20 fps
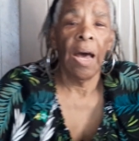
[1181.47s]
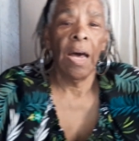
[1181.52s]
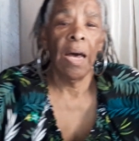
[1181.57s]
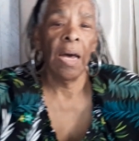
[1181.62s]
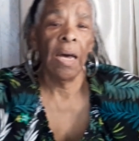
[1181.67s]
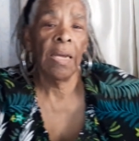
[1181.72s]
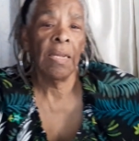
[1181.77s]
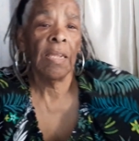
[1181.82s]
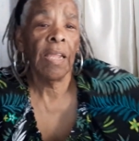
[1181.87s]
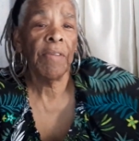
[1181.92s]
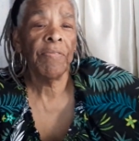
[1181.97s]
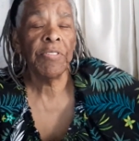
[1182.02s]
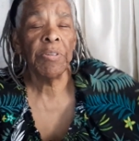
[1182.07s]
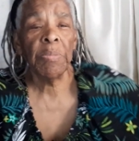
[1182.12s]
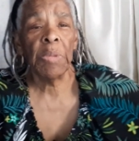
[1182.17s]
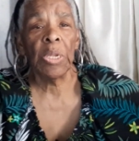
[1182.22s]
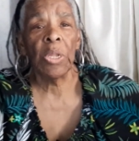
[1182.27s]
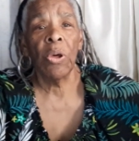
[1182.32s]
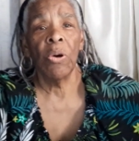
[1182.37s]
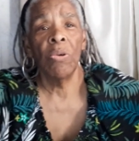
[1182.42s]
I left him
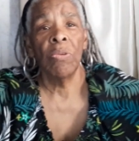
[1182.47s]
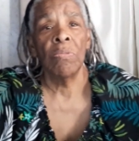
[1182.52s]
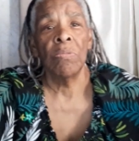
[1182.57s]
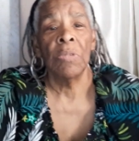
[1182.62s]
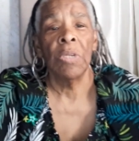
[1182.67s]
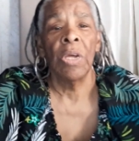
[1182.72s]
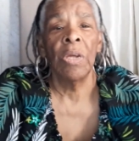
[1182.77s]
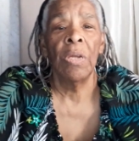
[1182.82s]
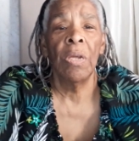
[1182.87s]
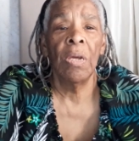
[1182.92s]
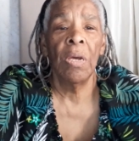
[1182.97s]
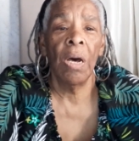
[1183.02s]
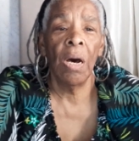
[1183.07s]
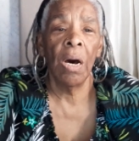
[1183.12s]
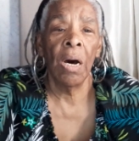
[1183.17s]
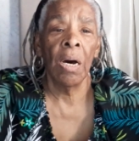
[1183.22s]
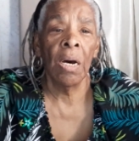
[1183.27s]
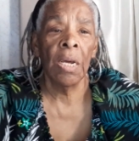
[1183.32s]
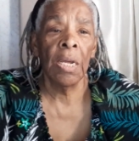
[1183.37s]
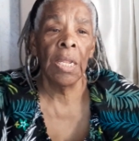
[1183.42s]
alone
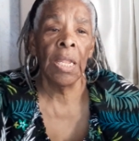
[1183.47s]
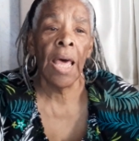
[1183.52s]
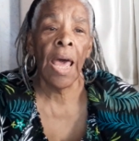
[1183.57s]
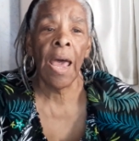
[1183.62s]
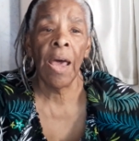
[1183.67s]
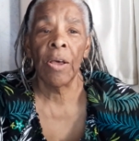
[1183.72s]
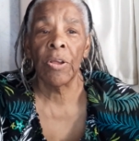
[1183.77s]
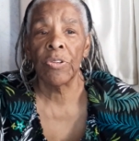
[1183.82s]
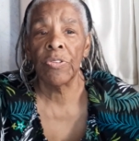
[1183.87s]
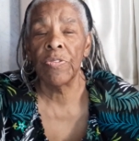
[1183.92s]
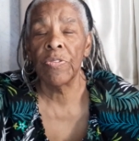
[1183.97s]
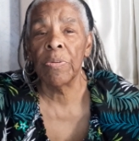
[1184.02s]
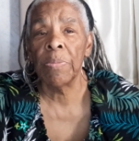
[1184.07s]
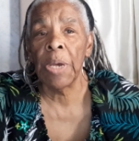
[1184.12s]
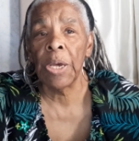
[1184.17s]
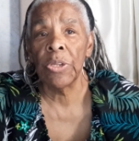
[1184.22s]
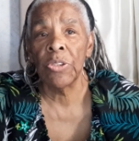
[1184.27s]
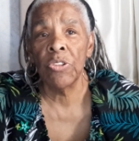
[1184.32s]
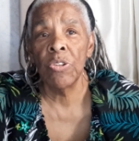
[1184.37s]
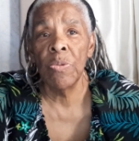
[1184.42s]
in the house for
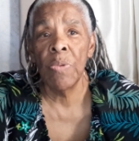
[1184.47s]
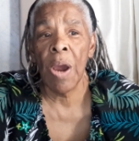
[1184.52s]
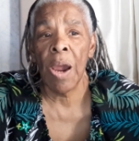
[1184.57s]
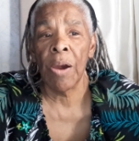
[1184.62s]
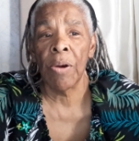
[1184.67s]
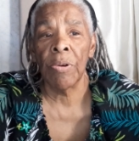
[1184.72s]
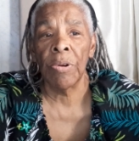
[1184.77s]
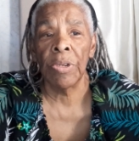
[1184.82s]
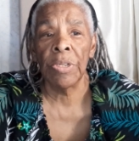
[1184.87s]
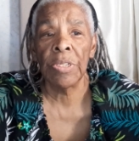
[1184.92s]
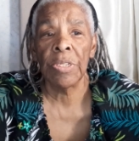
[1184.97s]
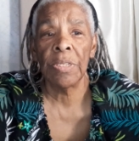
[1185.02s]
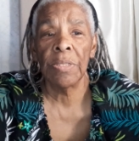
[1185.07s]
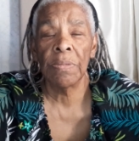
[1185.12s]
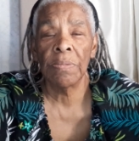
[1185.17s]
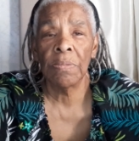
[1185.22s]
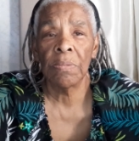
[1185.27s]
about 2 hours.